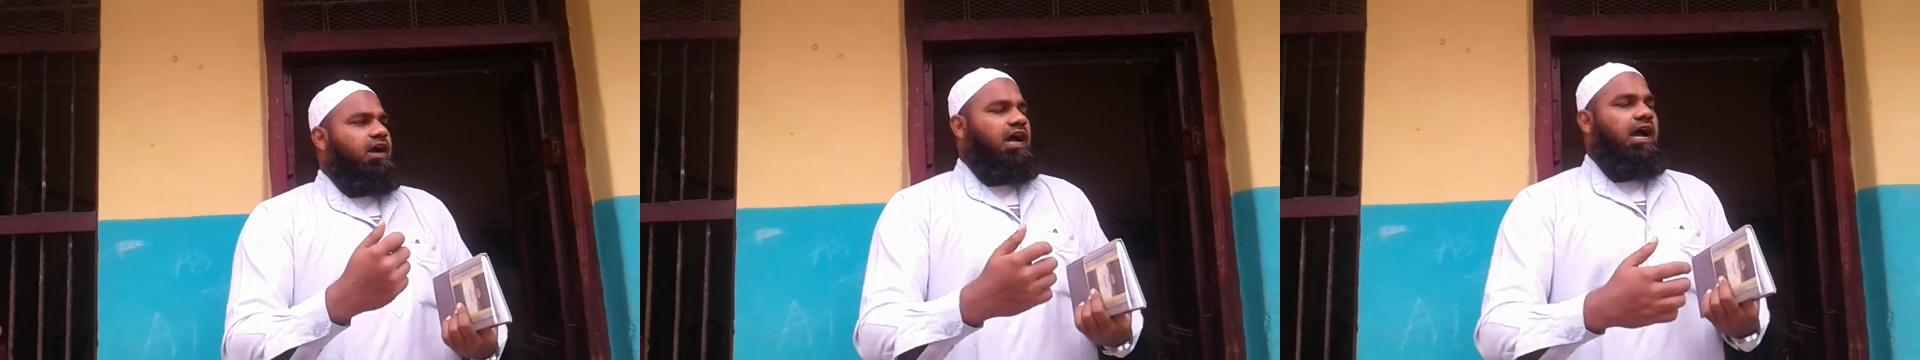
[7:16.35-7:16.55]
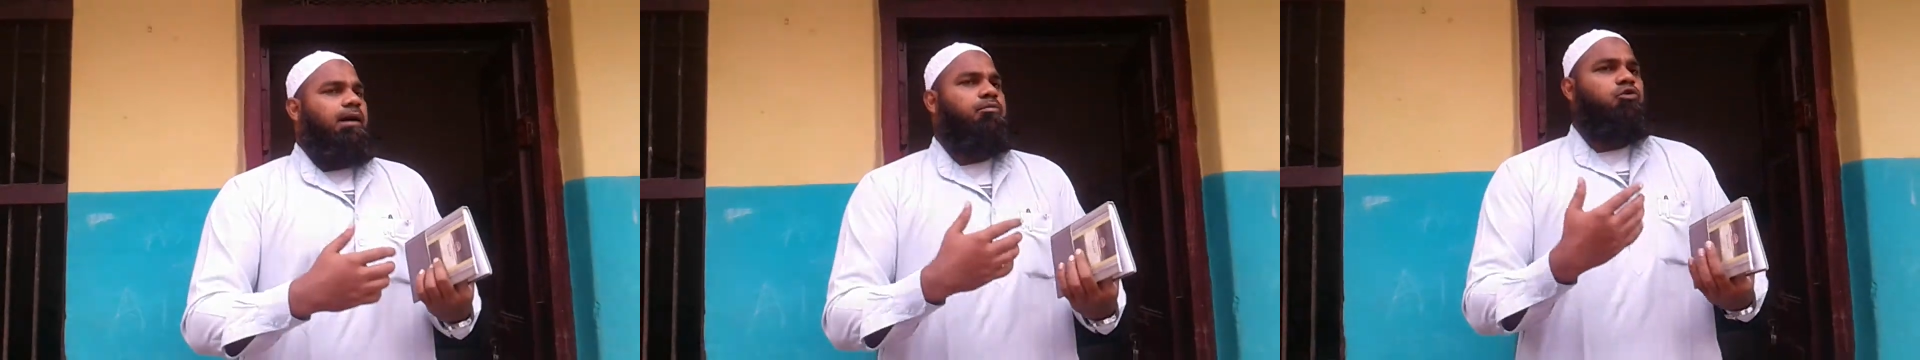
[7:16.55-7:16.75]

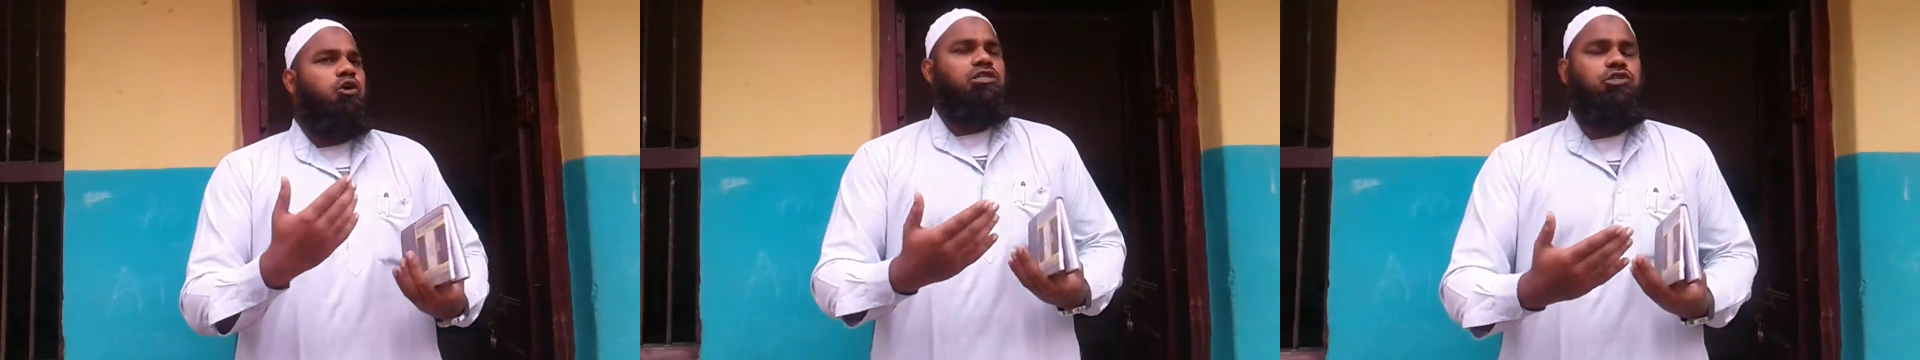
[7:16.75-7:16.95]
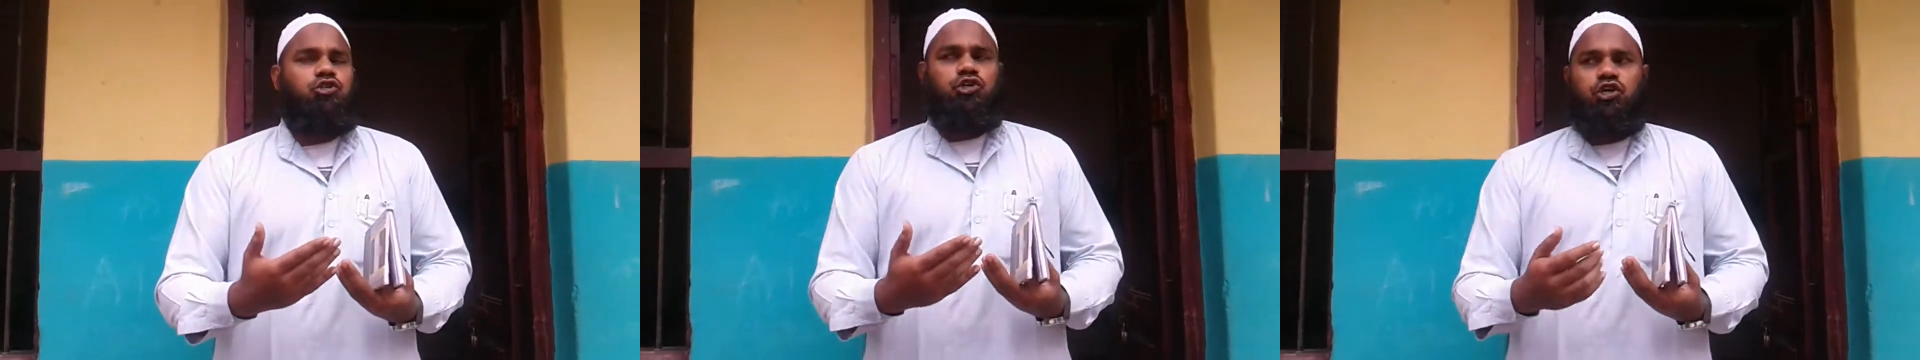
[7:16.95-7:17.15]
I'm
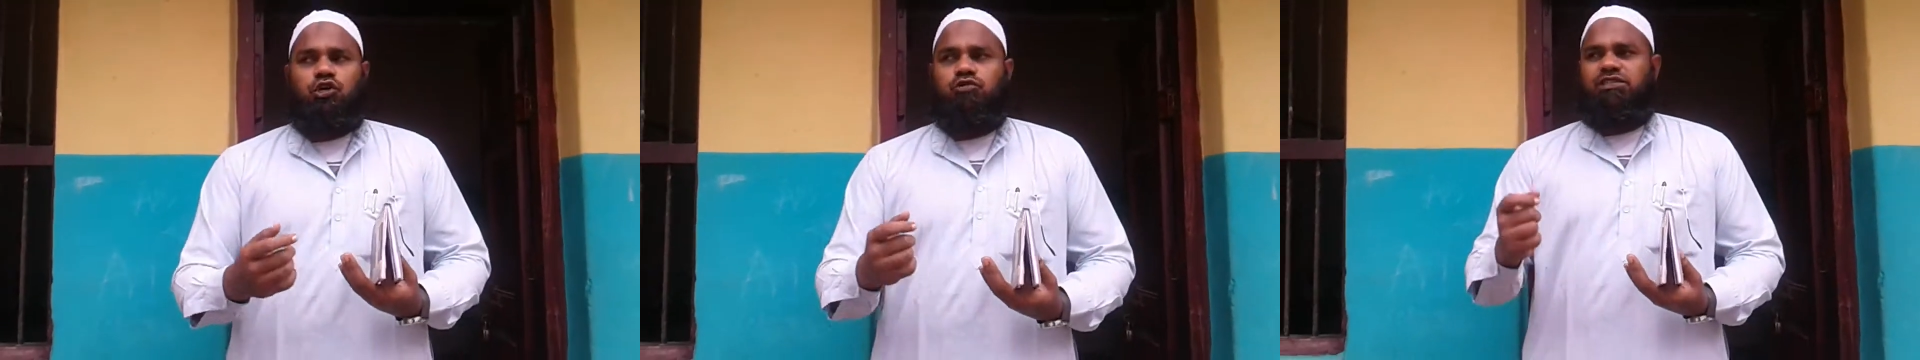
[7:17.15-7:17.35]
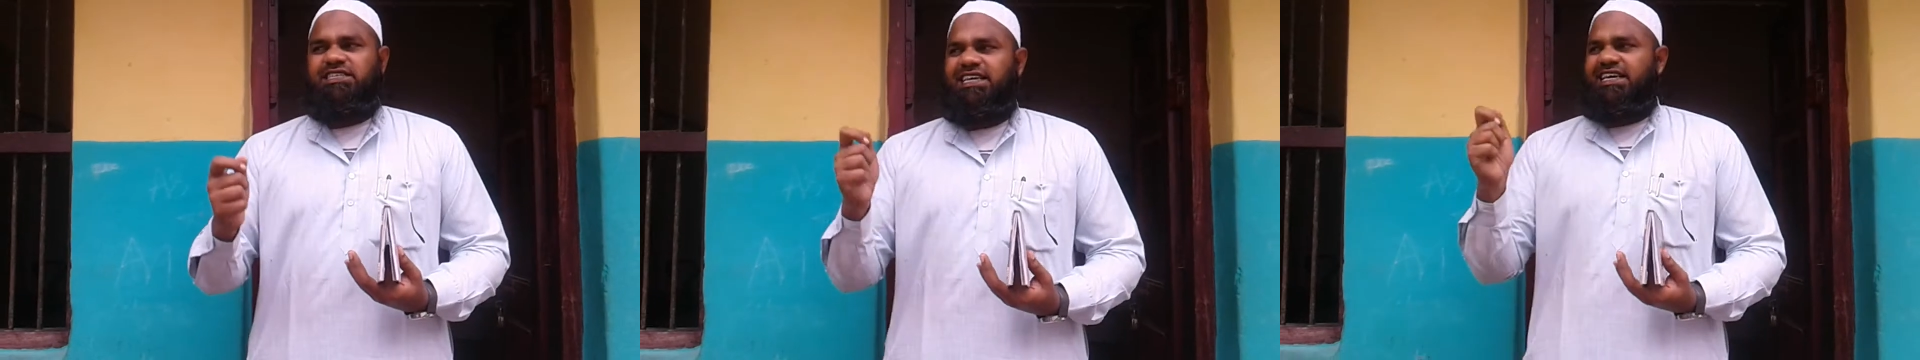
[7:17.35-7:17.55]
going to
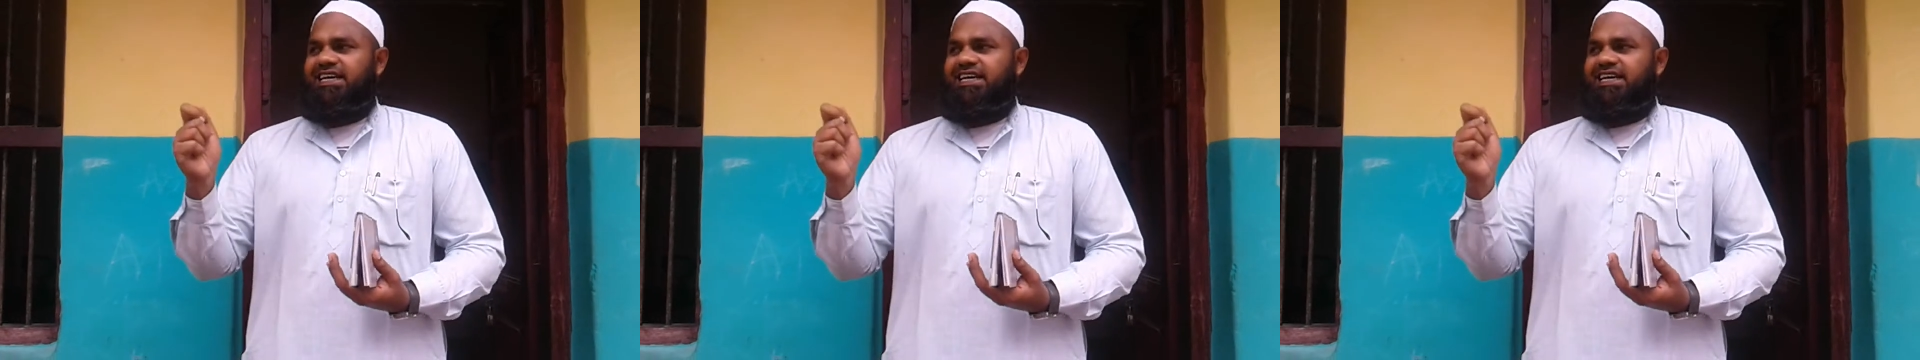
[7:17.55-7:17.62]
give